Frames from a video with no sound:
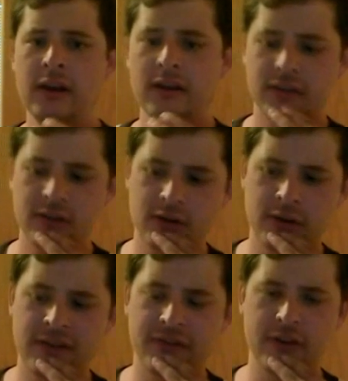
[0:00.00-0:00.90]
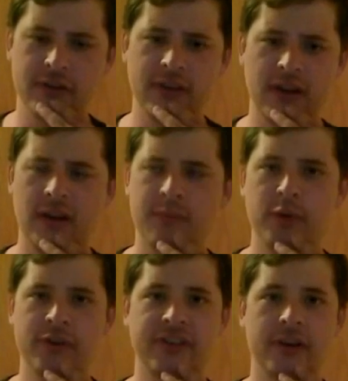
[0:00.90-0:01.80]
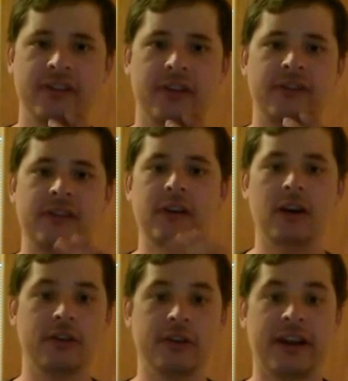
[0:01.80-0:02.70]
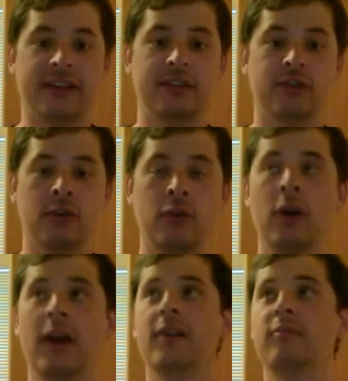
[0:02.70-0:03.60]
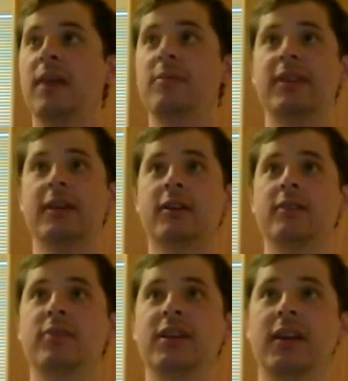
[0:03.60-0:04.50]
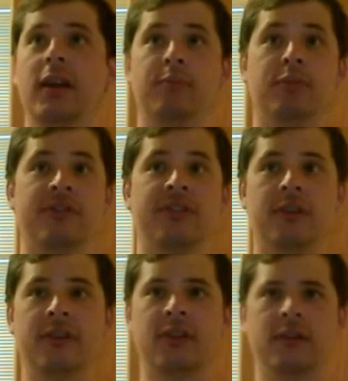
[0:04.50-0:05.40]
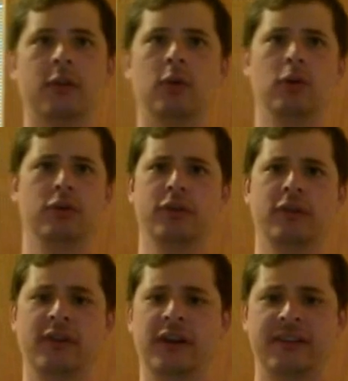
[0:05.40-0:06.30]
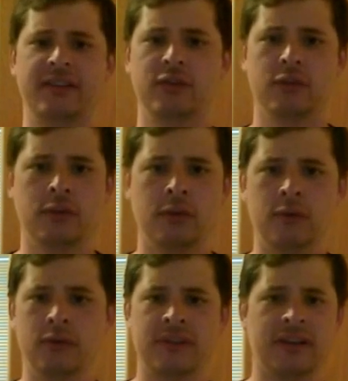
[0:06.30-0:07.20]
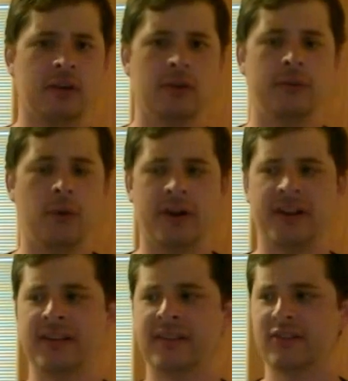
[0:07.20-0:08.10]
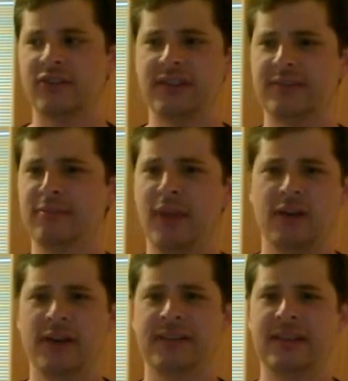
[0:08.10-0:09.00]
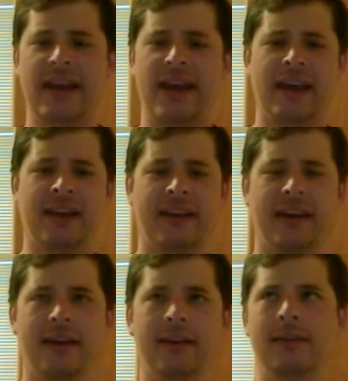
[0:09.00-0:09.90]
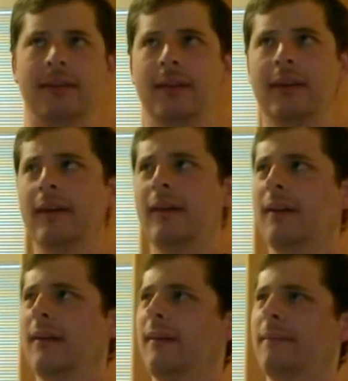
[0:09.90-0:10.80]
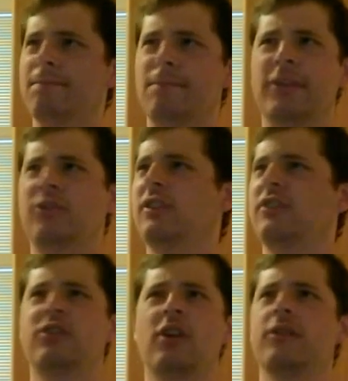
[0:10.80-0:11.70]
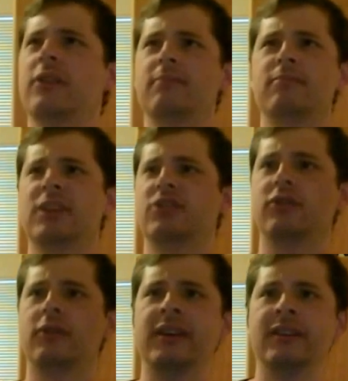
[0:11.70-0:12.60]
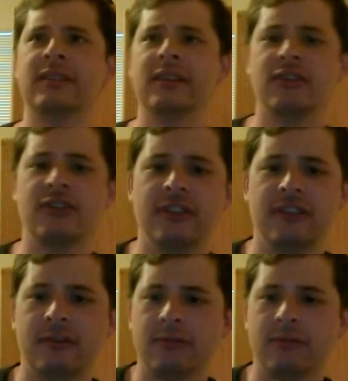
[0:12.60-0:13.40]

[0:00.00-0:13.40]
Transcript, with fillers: So if there's a book series of younger Nancy Drew, maybe there can be a book series of older Nancy Drew, who's in her 40s, and she's married to Ned, and she's solving mysteries, and she's